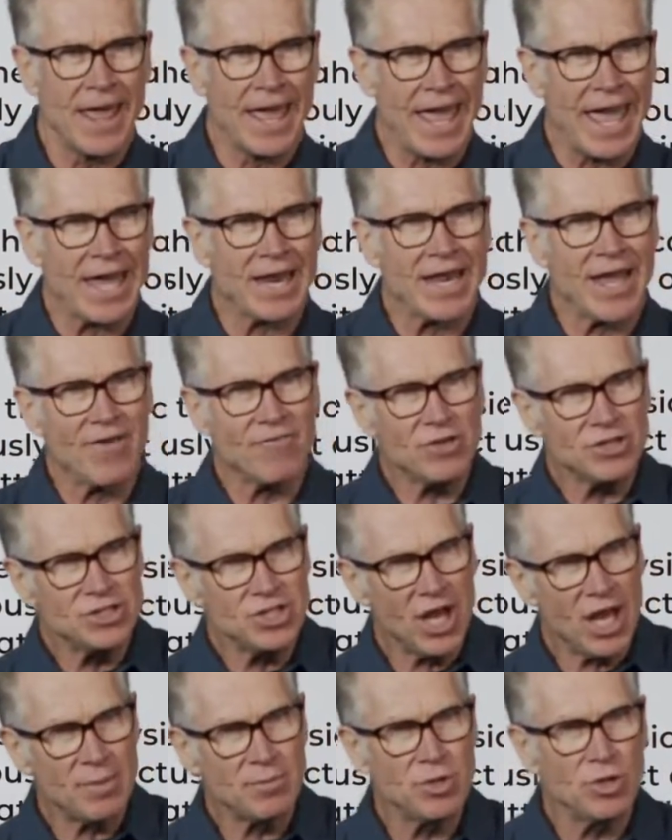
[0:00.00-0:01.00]
And every
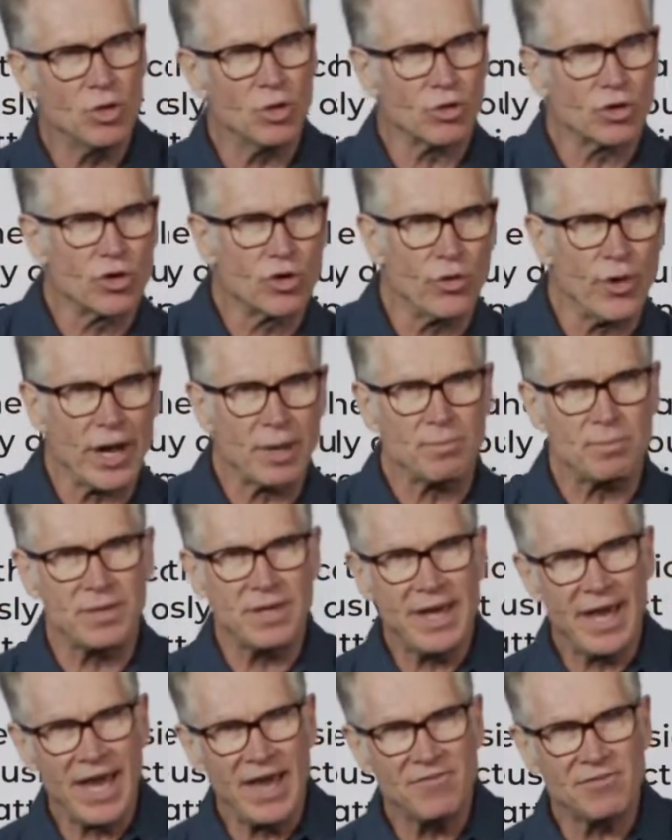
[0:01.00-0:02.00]
time you don't correct
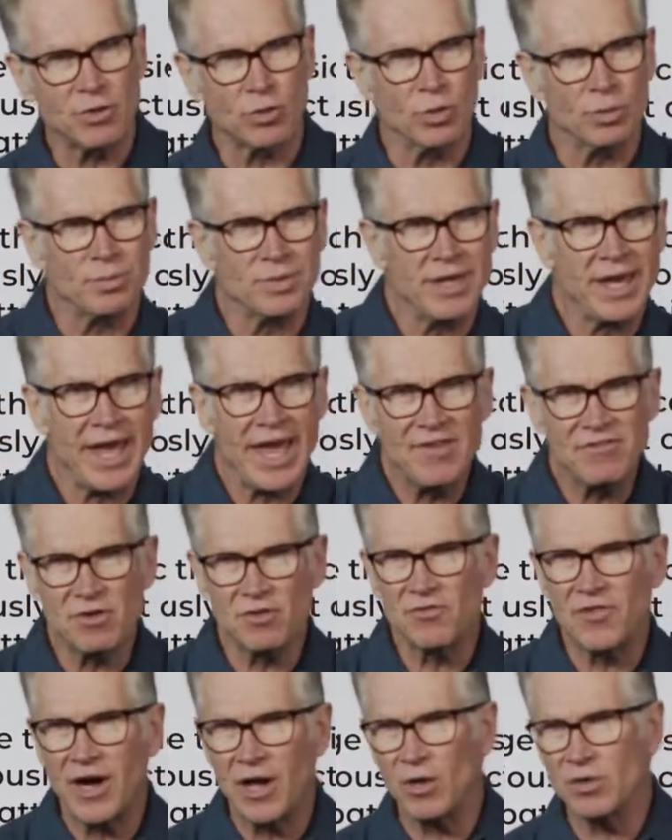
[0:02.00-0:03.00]
behavior, when behavior
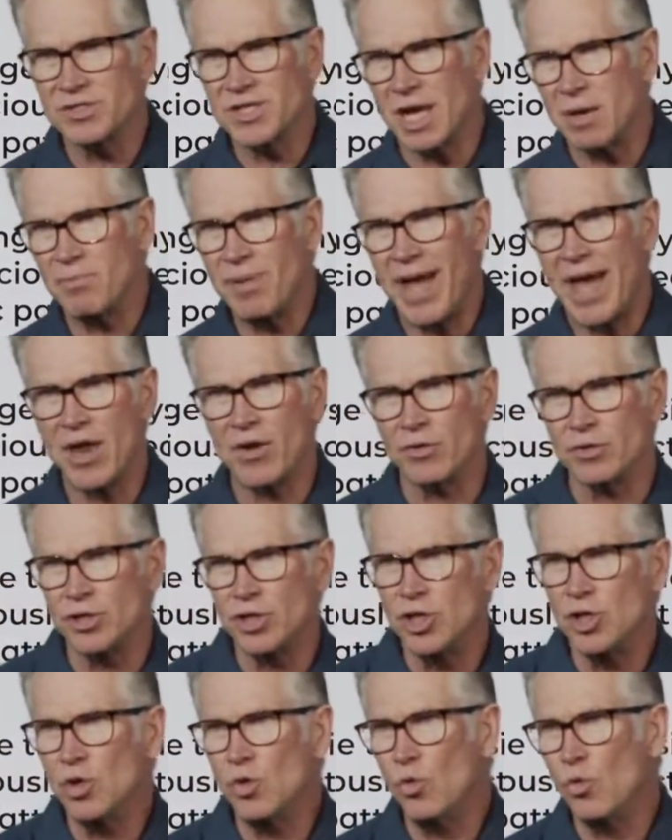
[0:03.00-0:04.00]
follows that pattern,
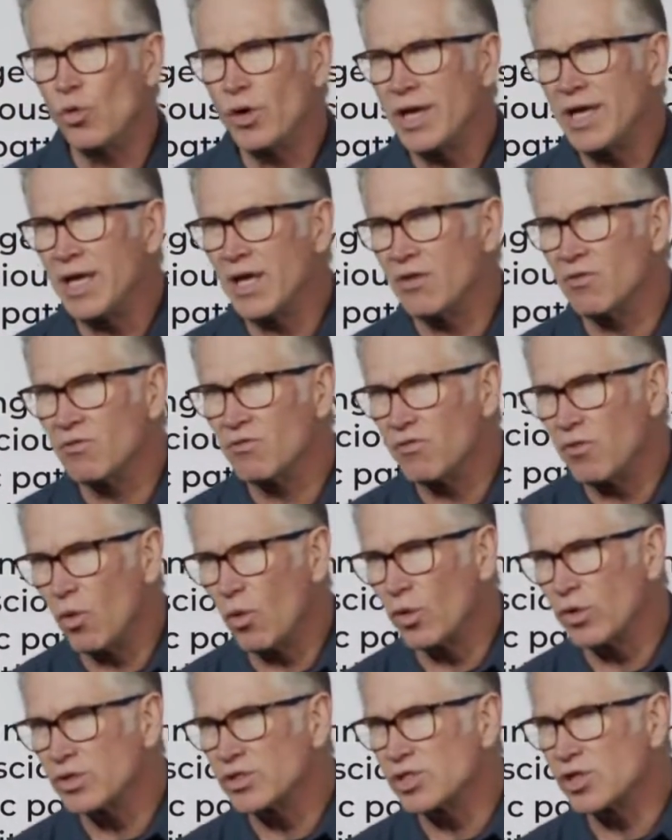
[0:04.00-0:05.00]
you
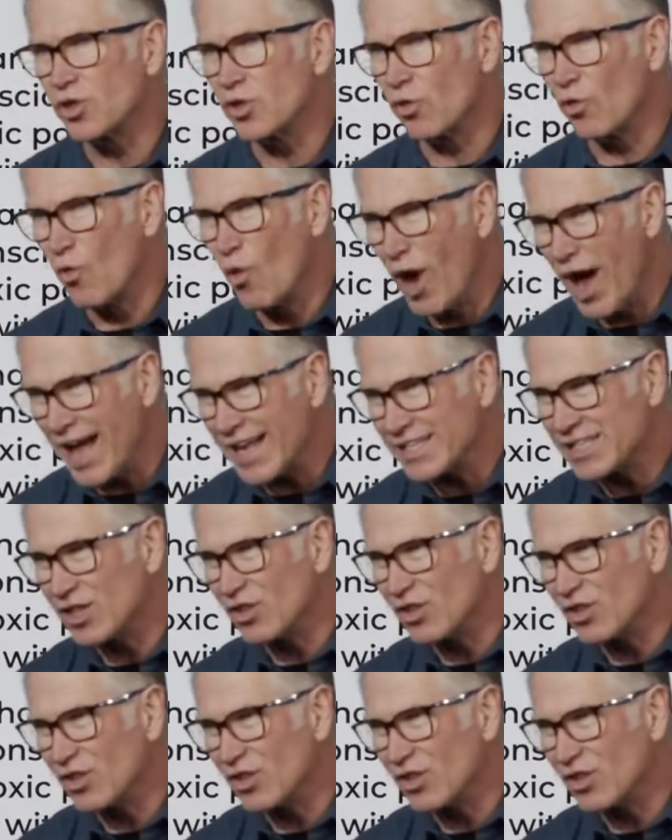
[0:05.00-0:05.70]
reinforce the rut,